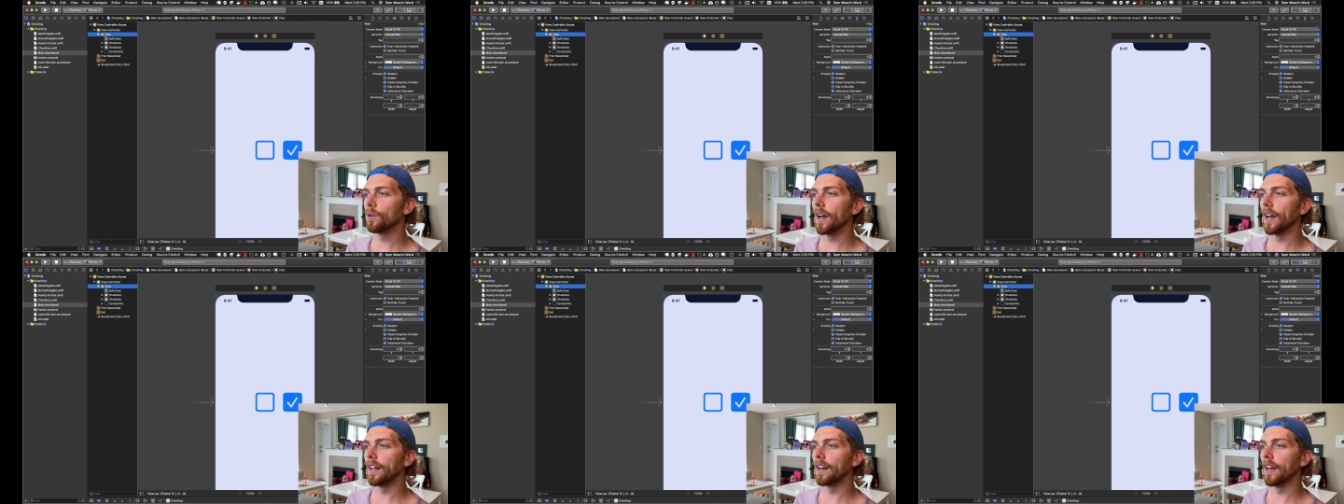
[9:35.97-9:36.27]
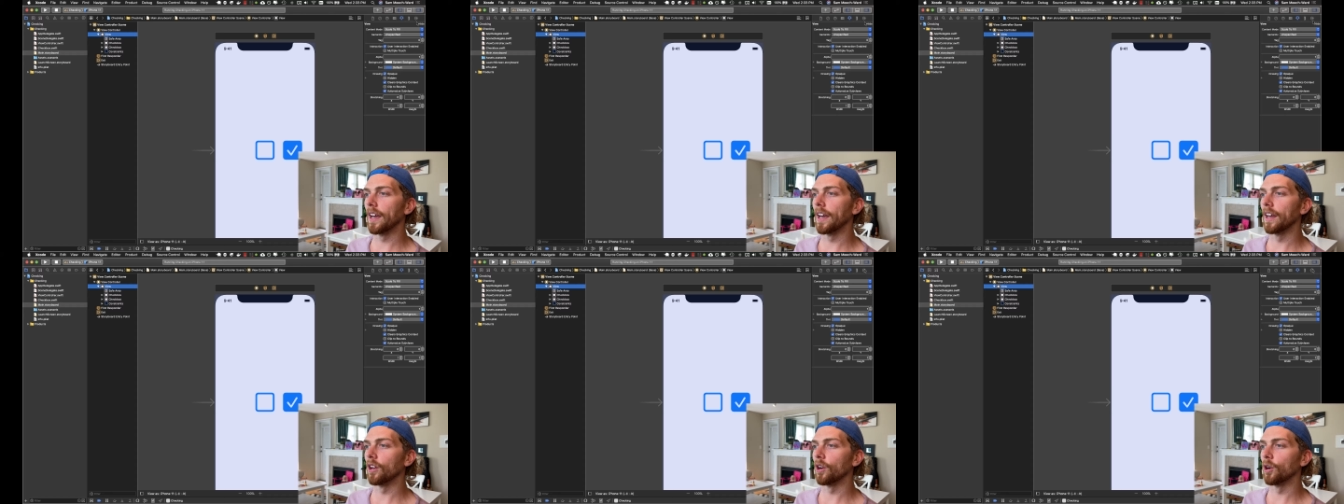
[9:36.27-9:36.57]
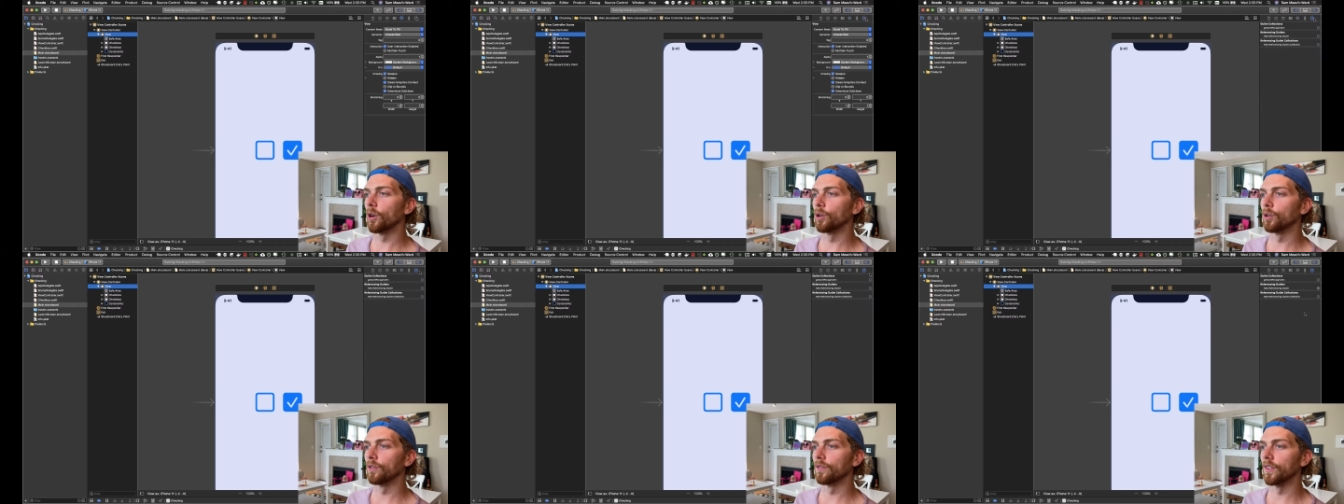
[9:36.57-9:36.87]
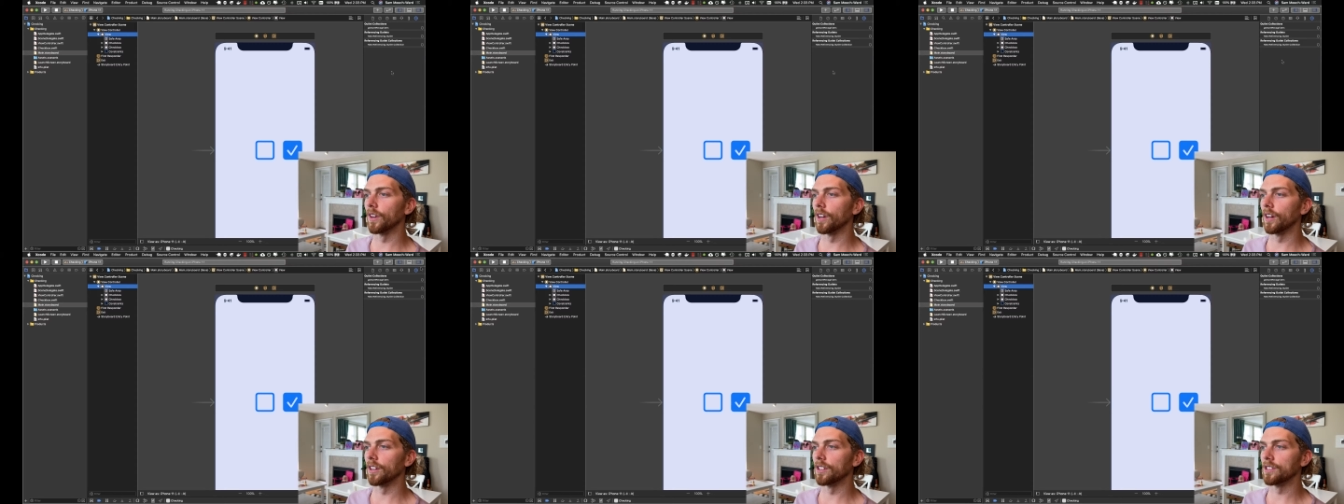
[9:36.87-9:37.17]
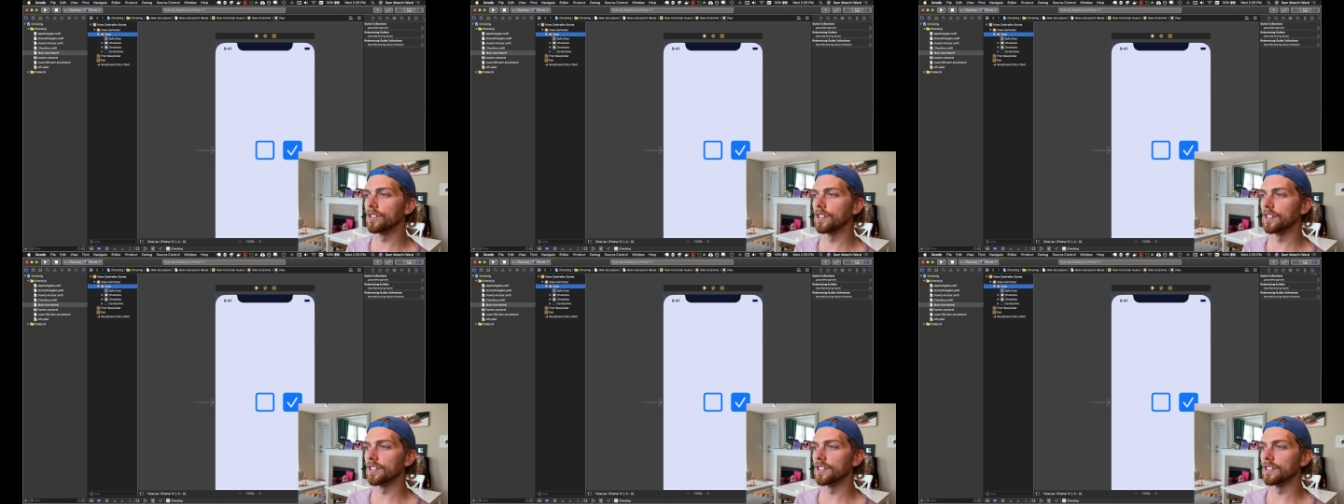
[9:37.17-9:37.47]
and head over
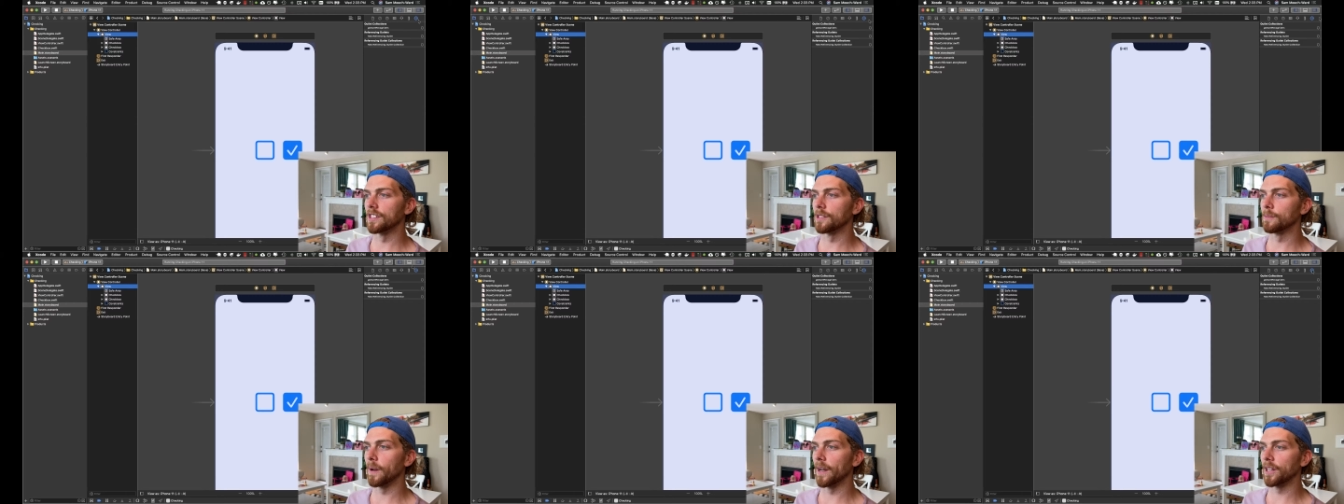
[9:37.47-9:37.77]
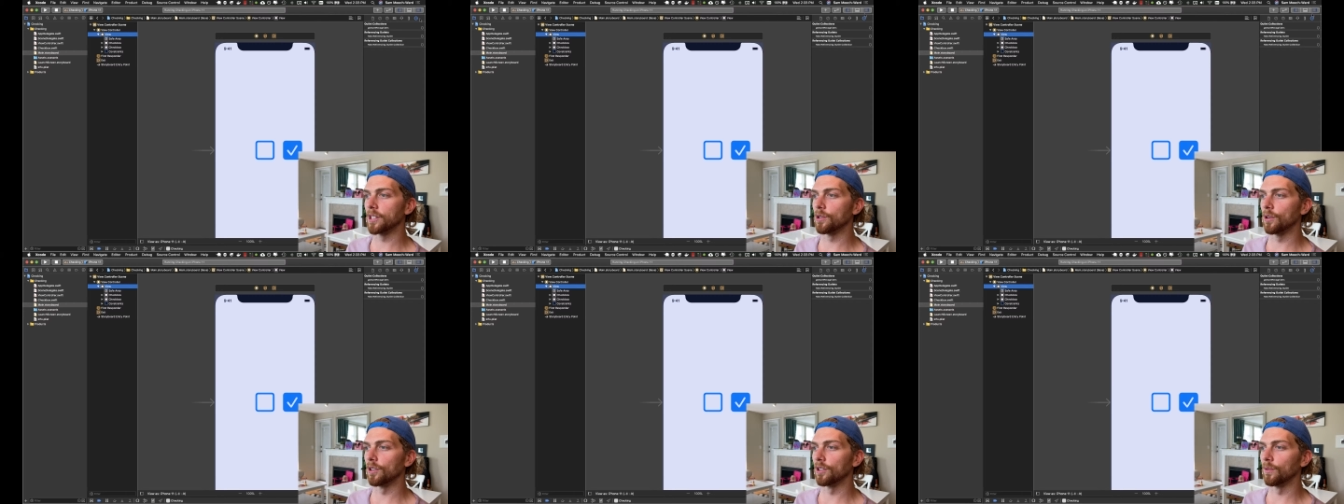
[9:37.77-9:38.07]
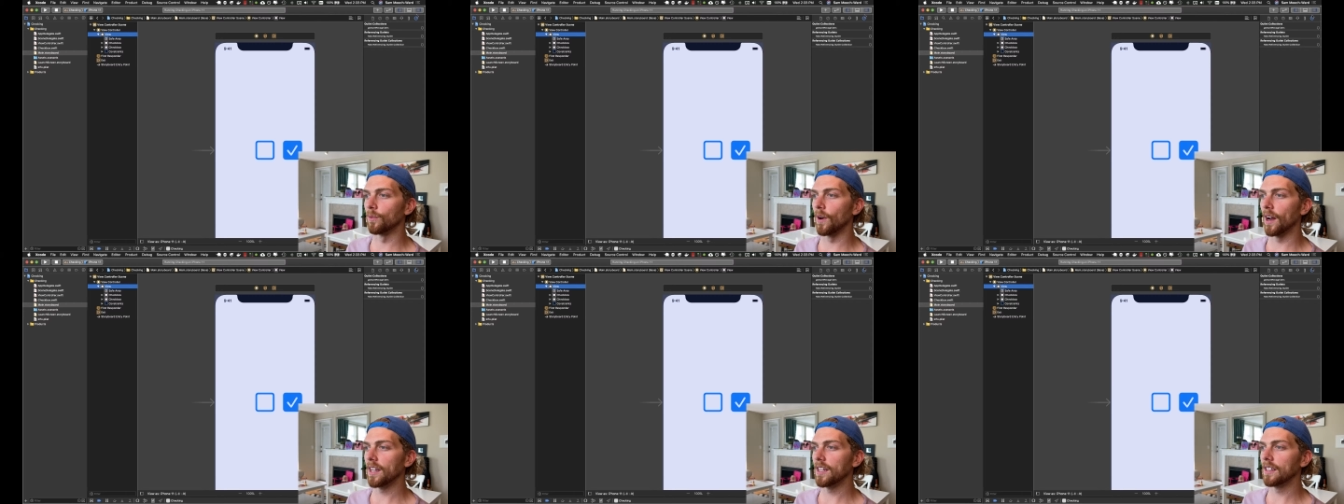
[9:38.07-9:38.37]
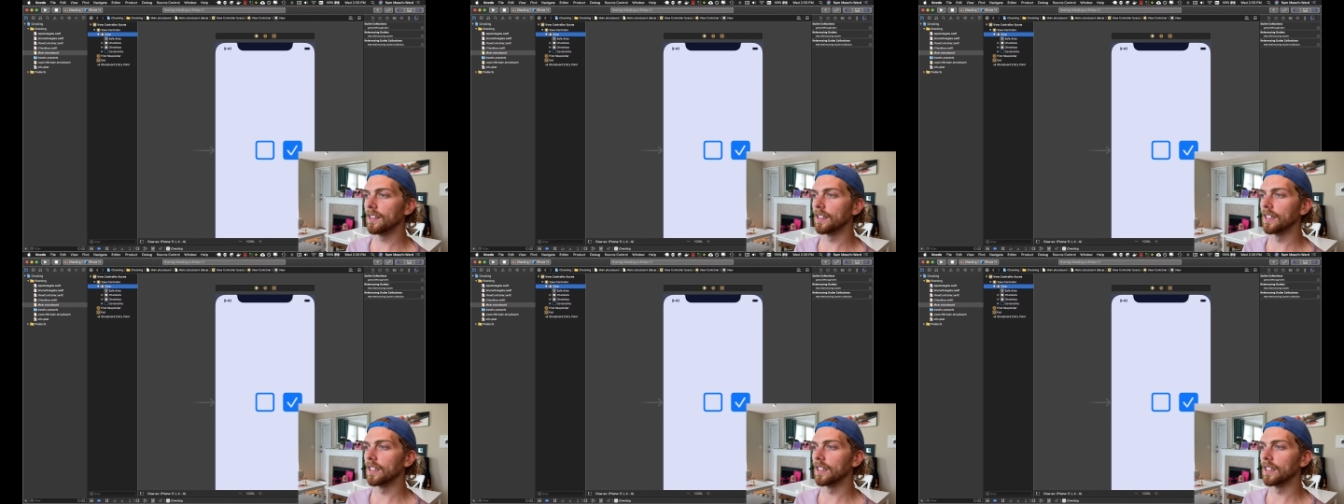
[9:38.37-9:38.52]
to this inspector on the right,